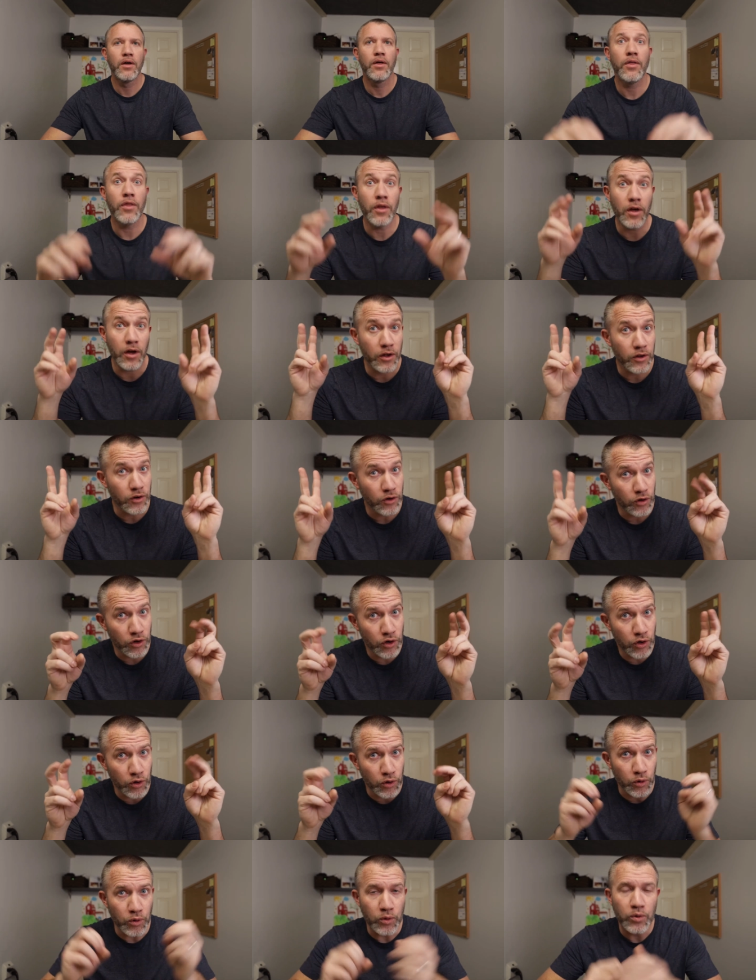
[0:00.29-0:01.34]
the
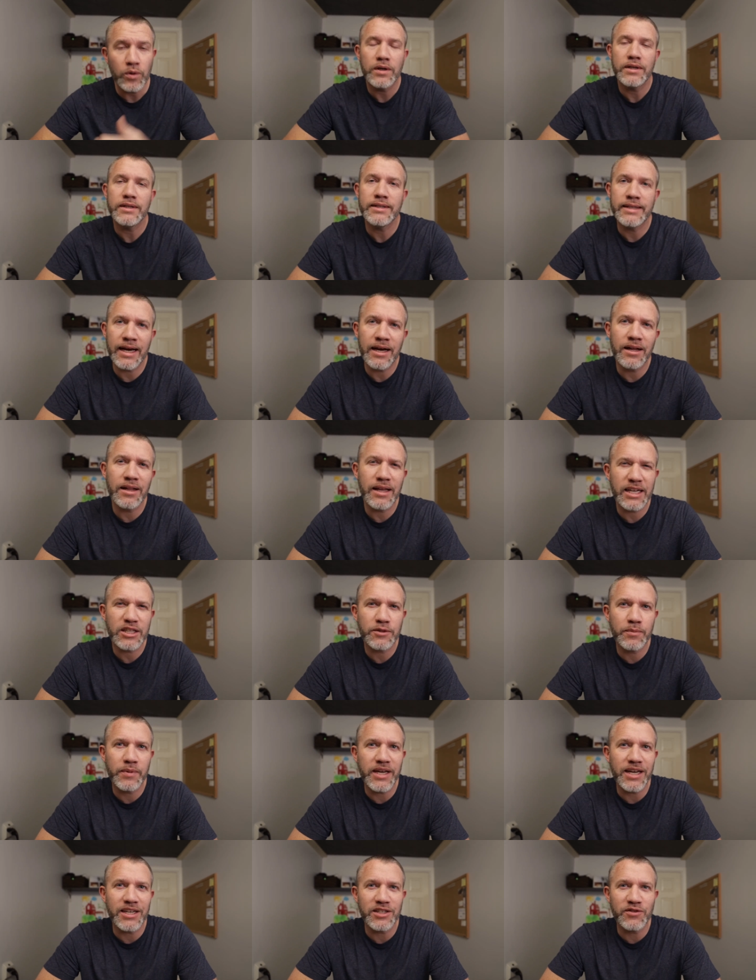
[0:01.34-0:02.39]
new Dell
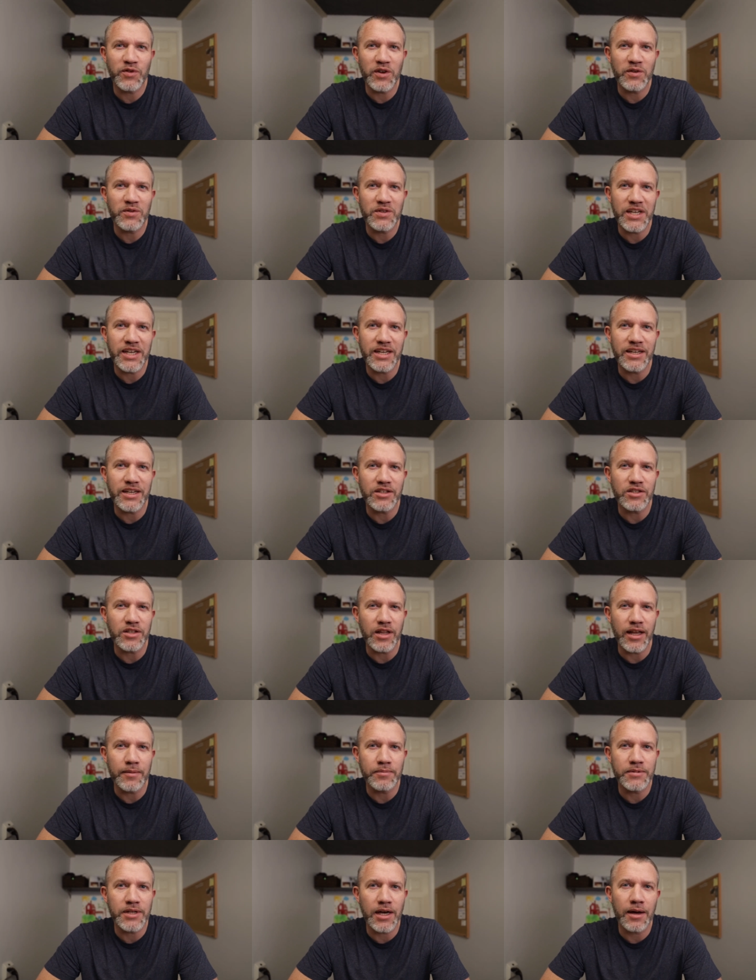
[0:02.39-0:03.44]
XPS 15-inch
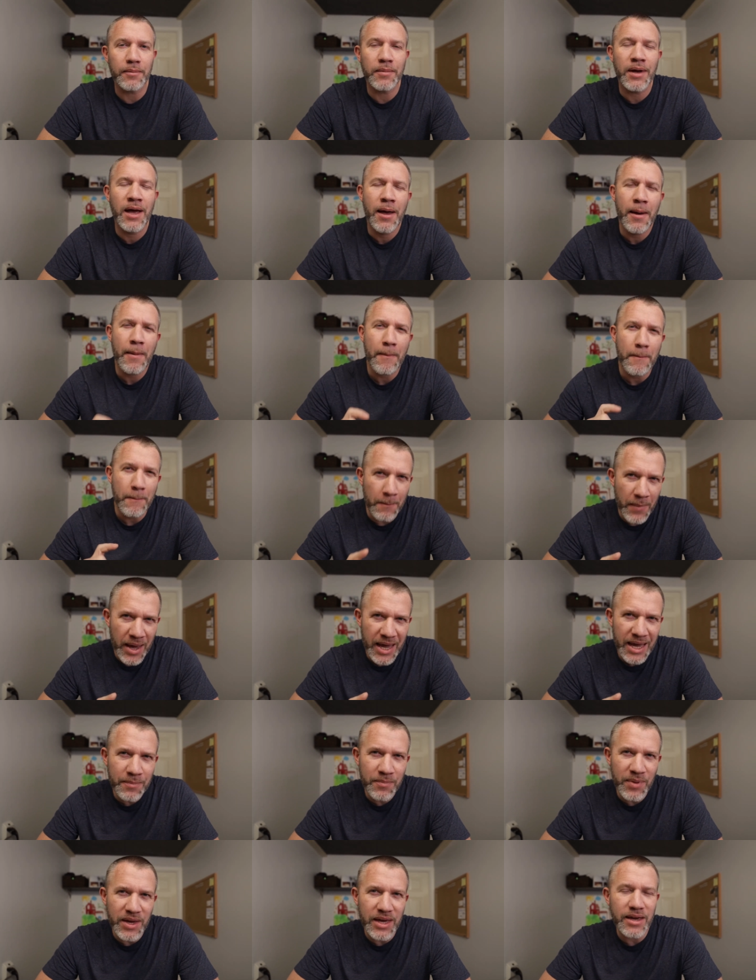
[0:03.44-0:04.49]
laptop
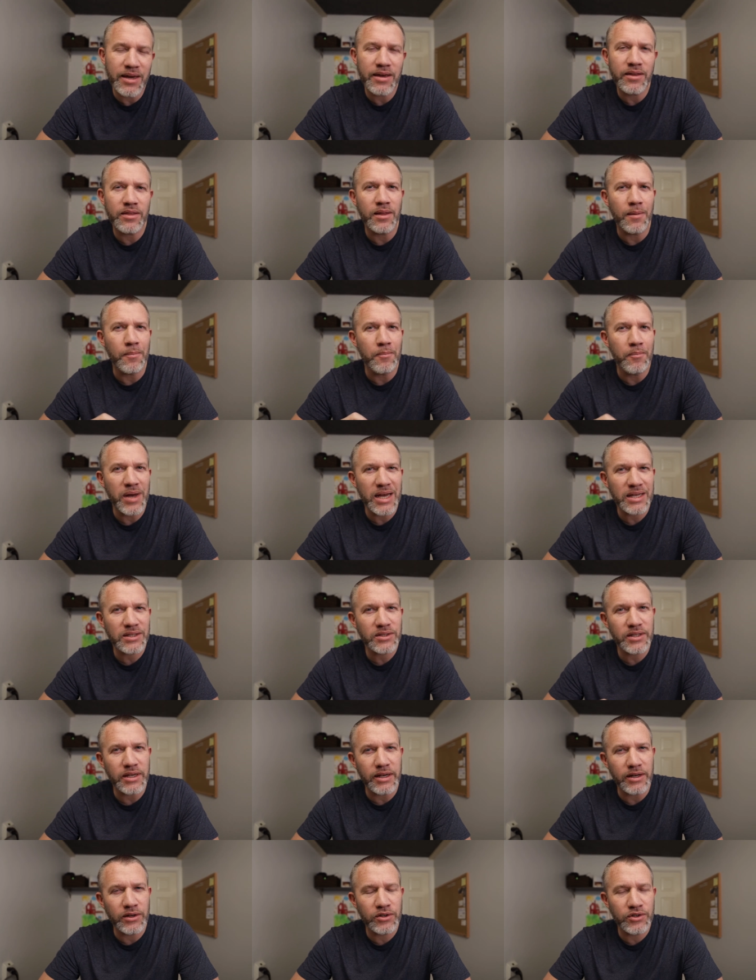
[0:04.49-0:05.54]
may be the
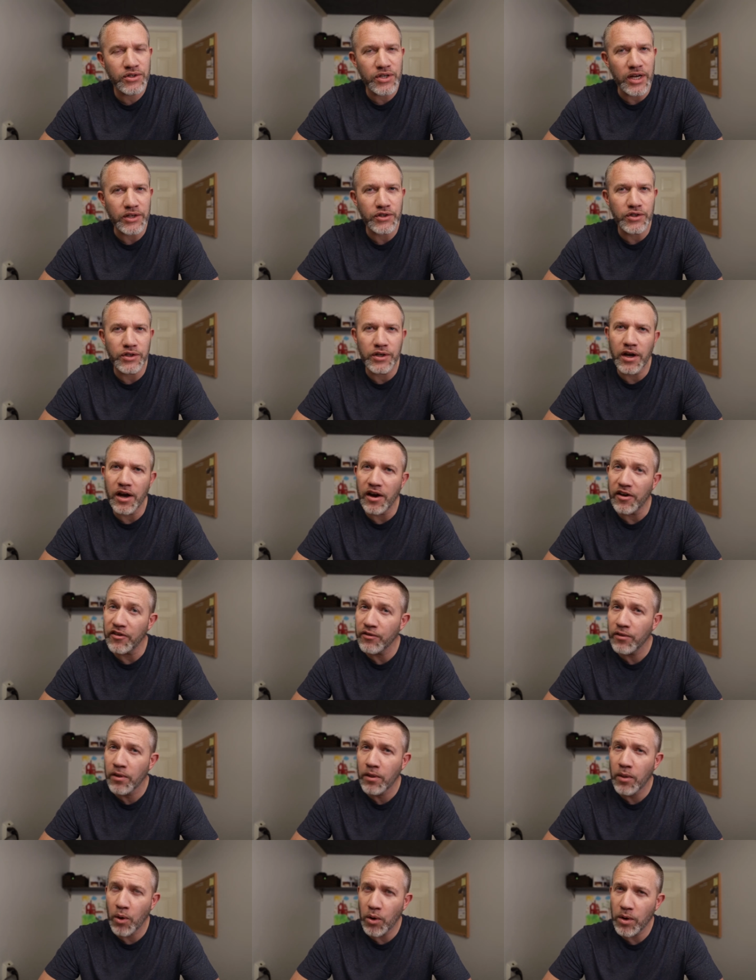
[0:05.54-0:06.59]
best intersection
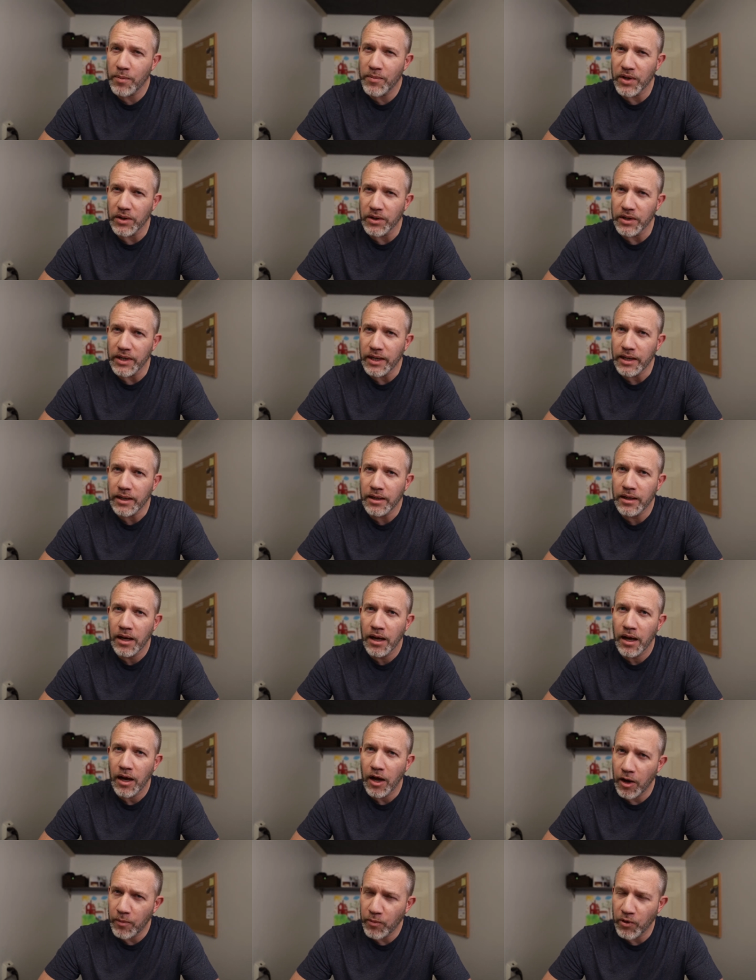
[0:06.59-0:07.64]
of portability,
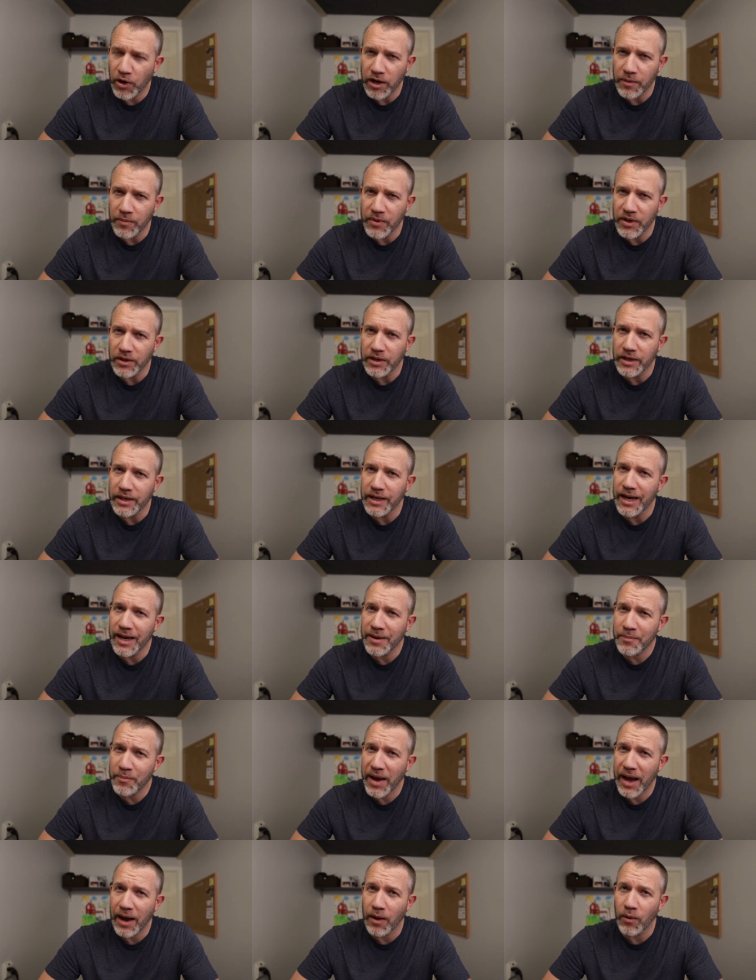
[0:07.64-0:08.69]
upgradability,
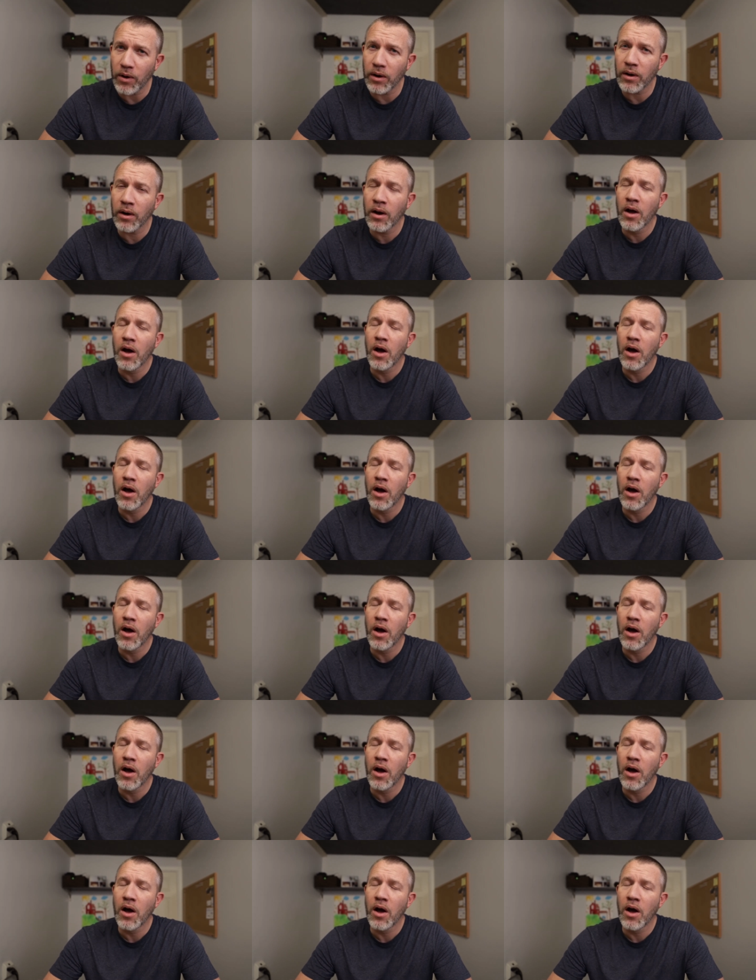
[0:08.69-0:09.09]
and power